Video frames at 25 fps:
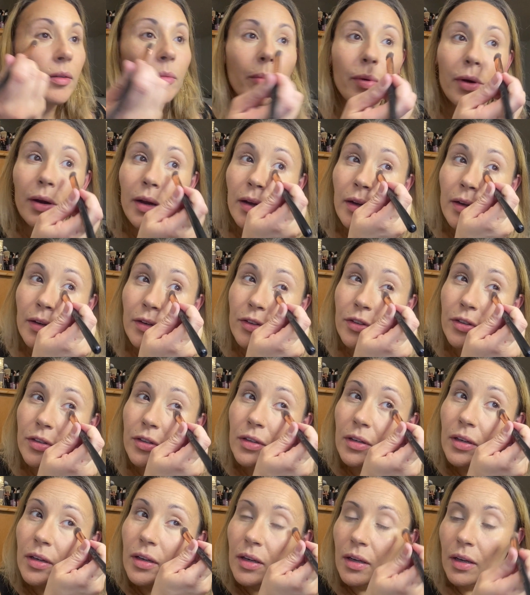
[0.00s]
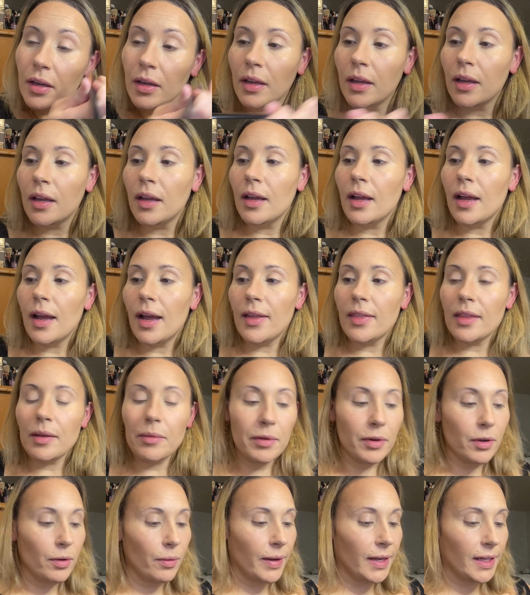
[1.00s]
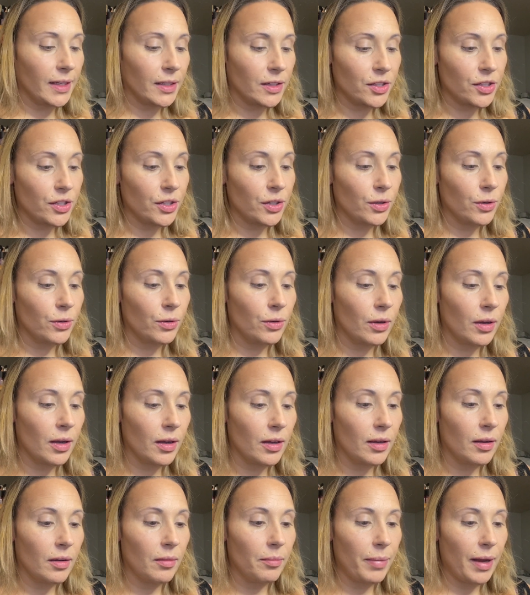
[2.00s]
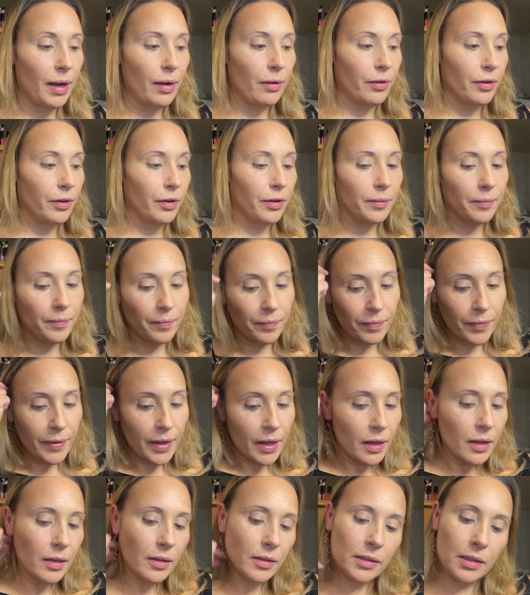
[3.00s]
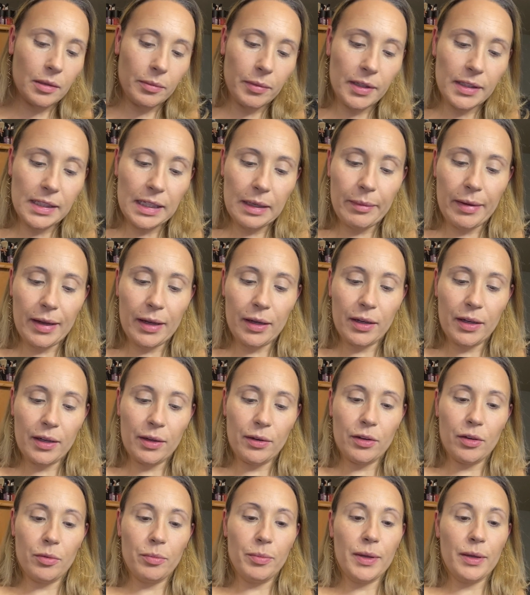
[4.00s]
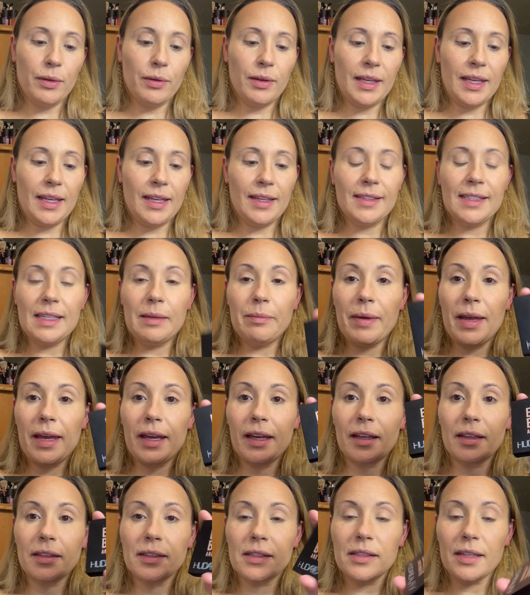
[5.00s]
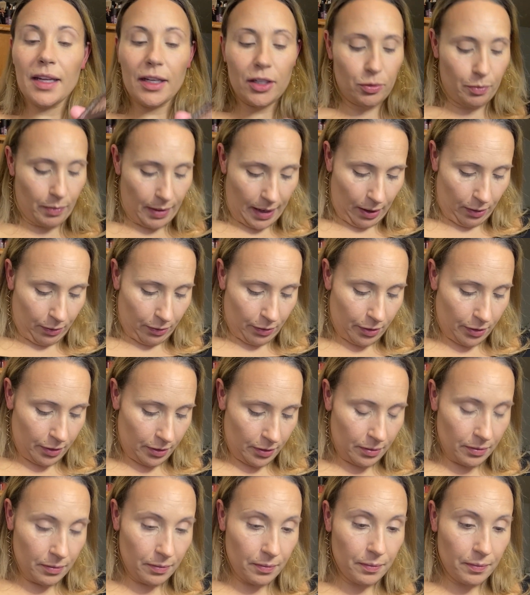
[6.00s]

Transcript: brush, and then we're going to powder. So I'm using my Huda Beauty Easy Bake and Snatch powder.